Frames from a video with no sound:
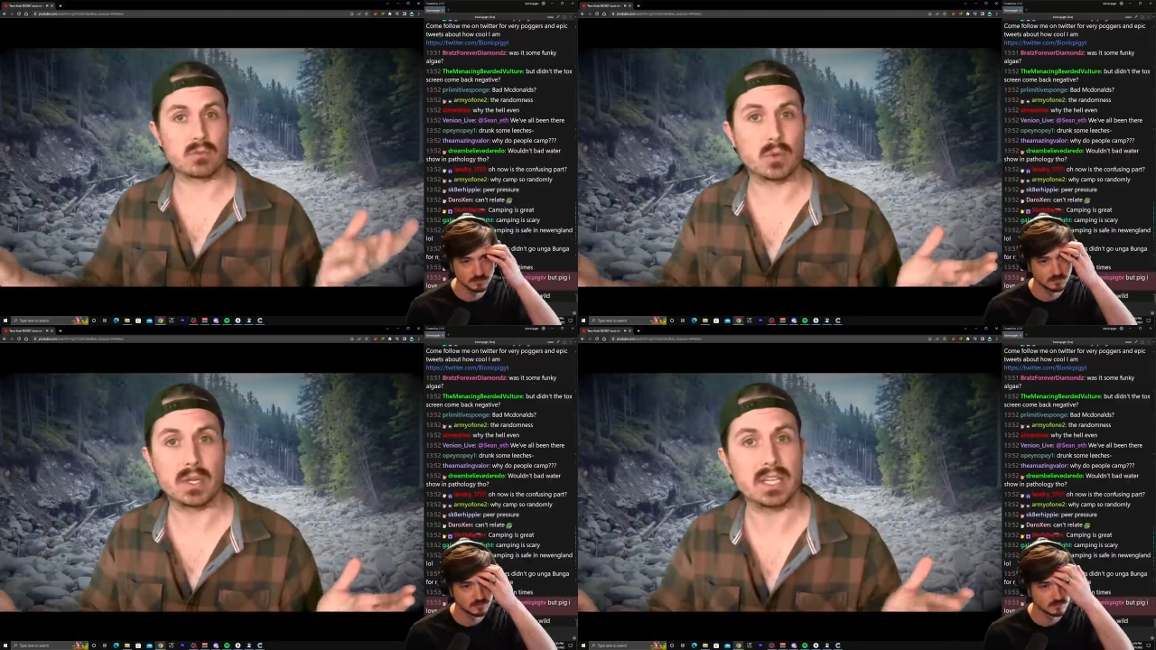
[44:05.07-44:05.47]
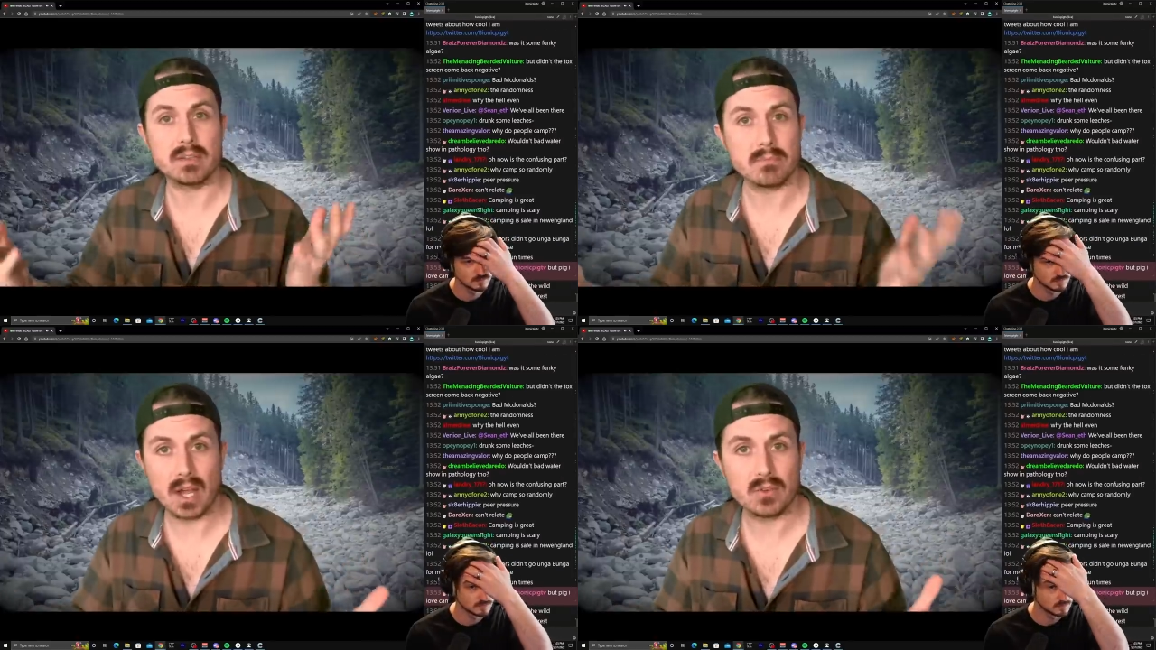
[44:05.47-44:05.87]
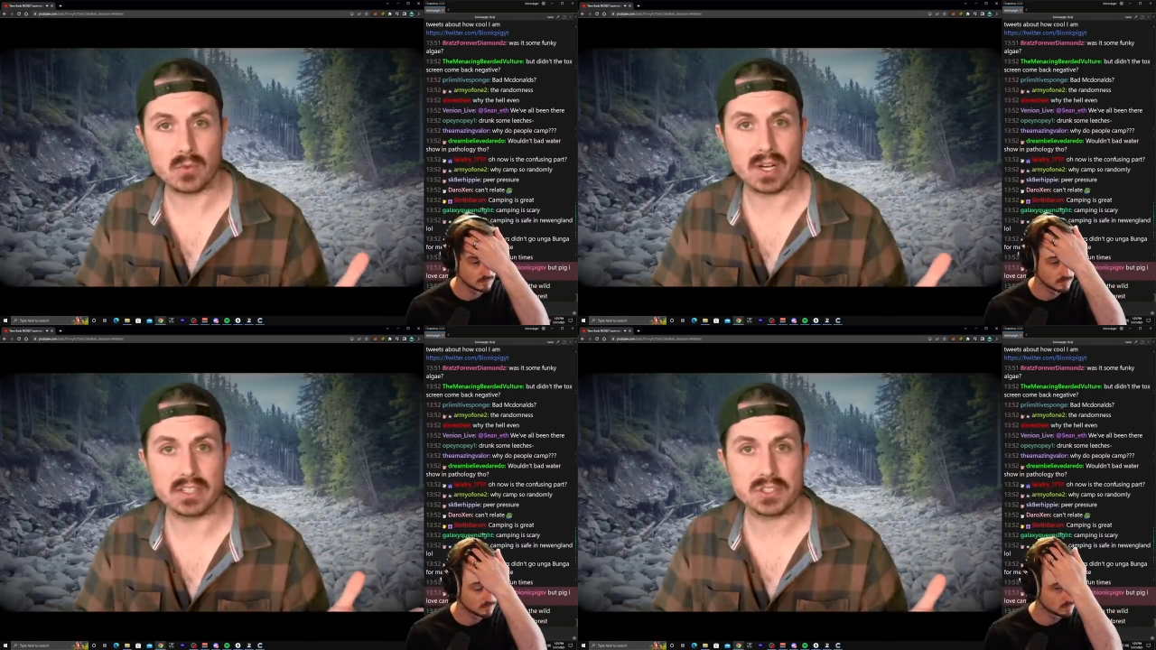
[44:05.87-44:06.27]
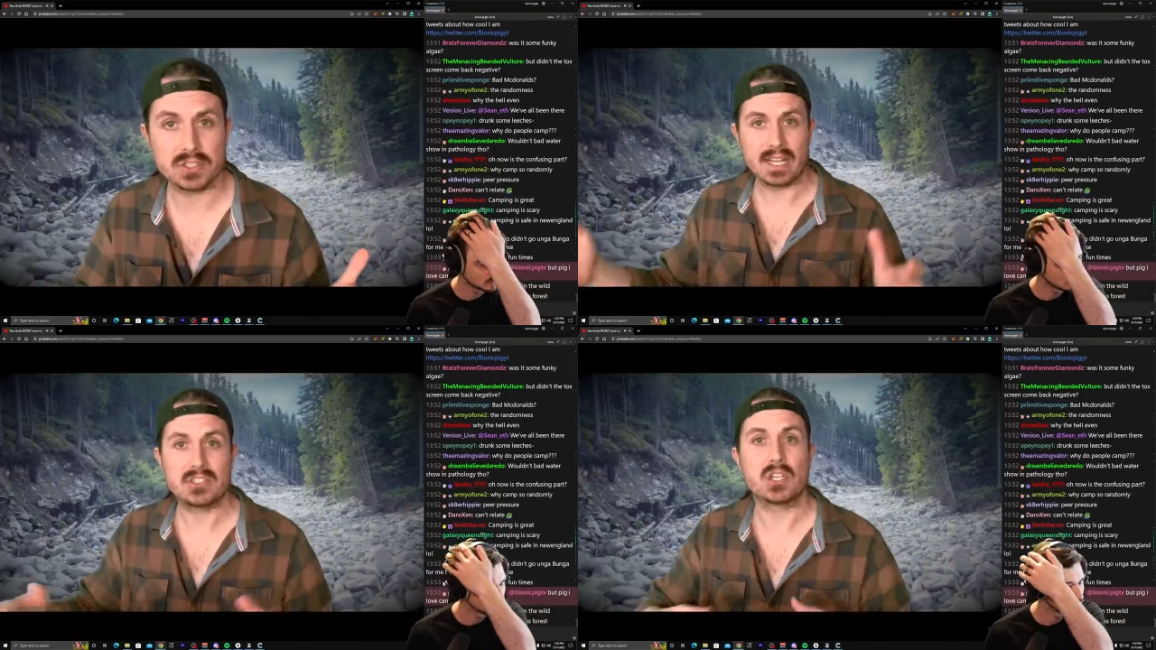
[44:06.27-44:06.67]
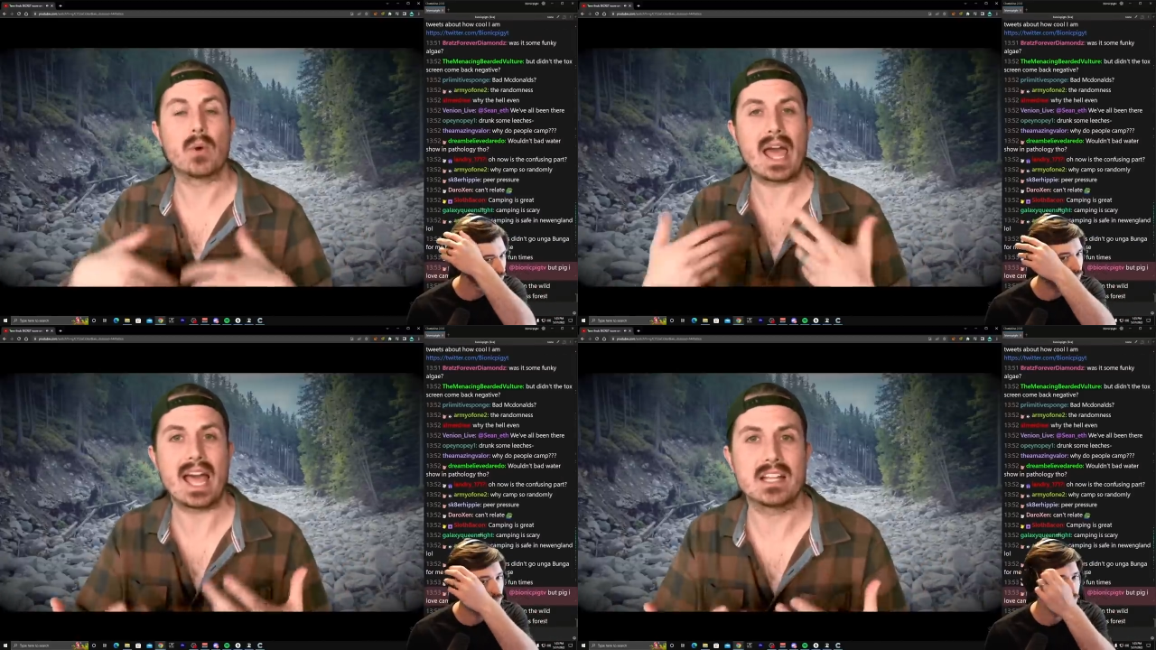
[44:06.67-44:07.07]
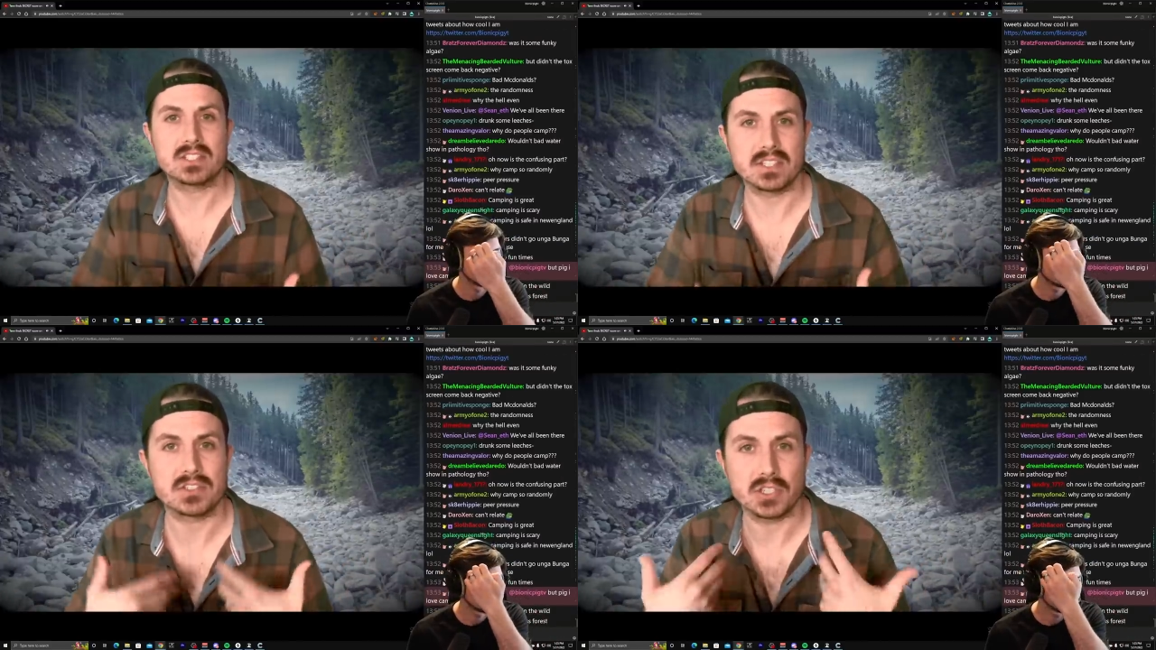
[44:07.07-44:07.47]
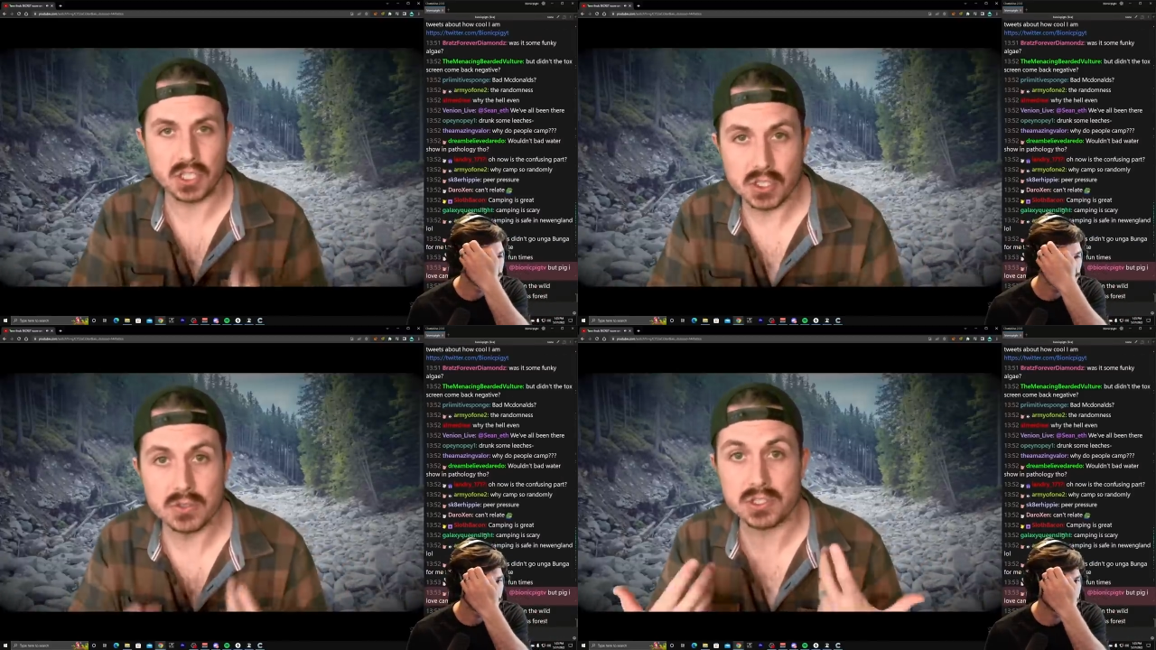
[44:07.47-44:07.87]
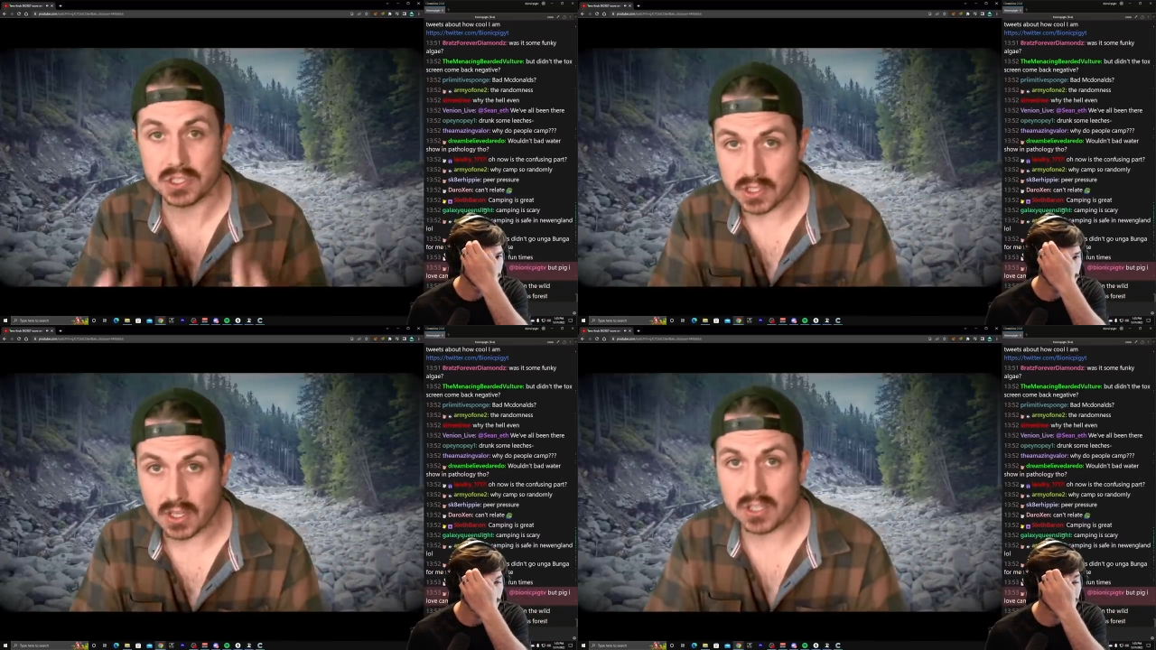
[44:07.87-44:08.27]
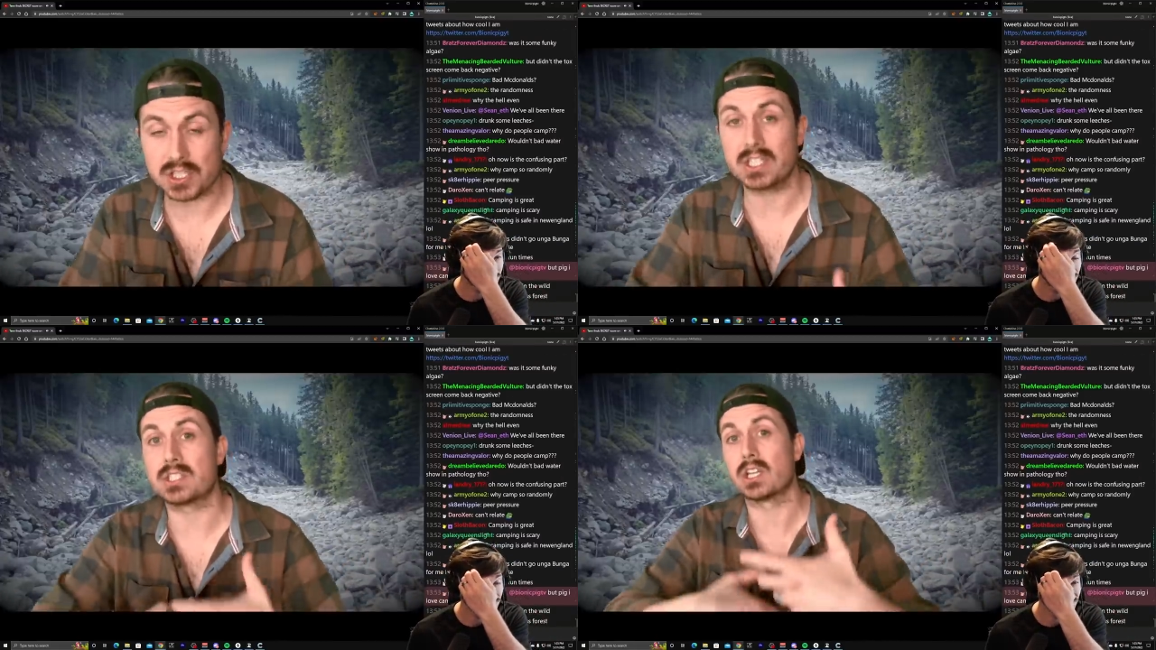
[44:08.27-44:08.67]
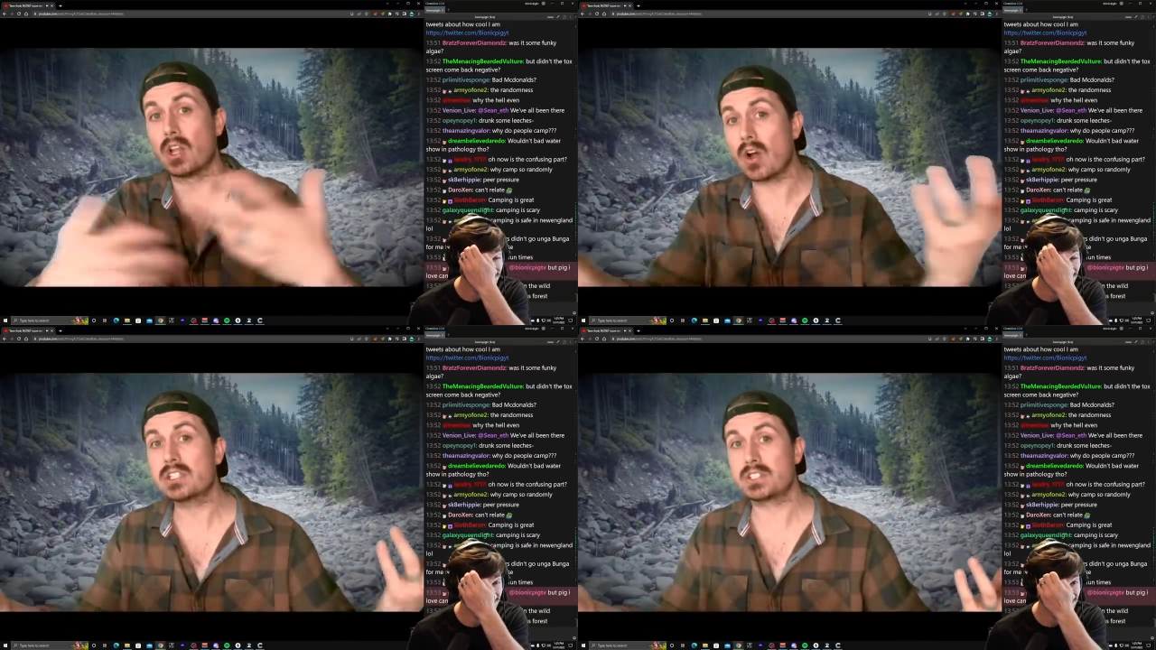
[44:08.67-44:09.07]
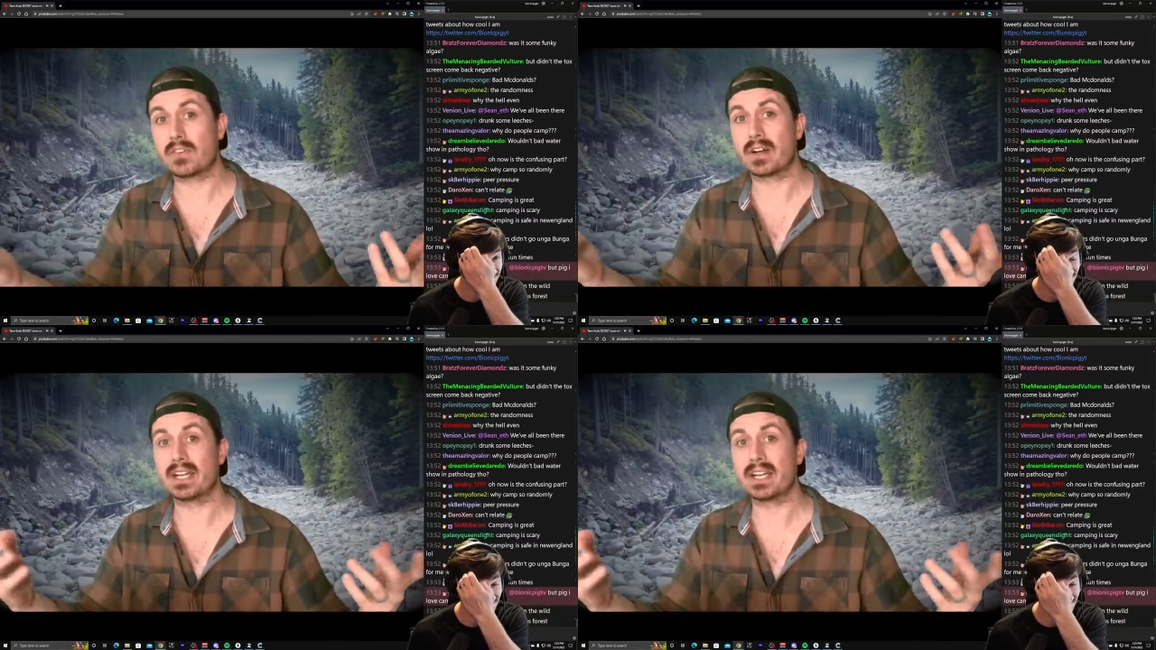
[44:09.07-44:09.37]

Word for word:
Speaker 1: the Ruahine mountain range. And so as this huge search is launched for